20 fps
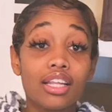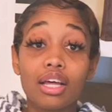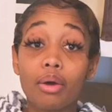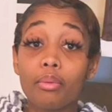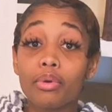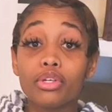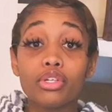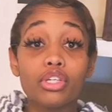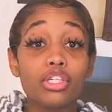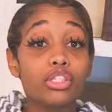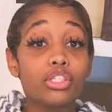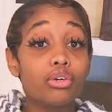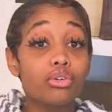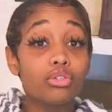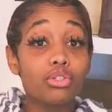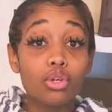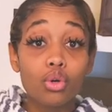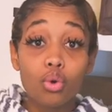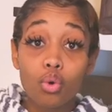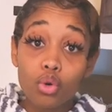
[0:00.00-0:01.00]
that when you need to go
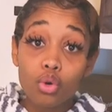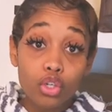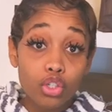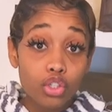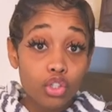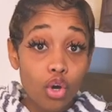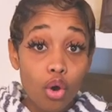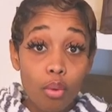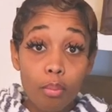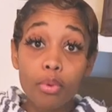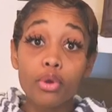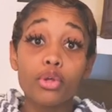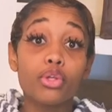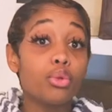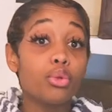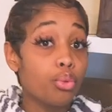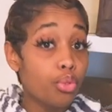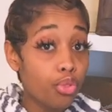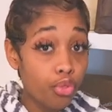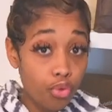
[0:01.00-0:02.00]
to the corner shop,
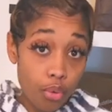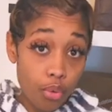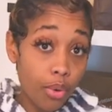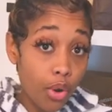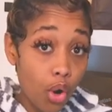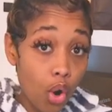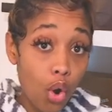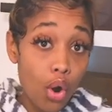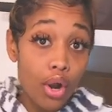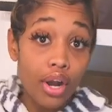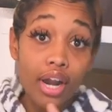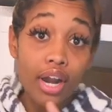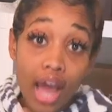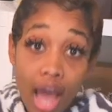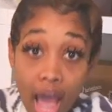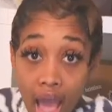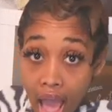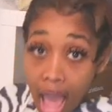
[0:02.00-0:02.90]
you throw it on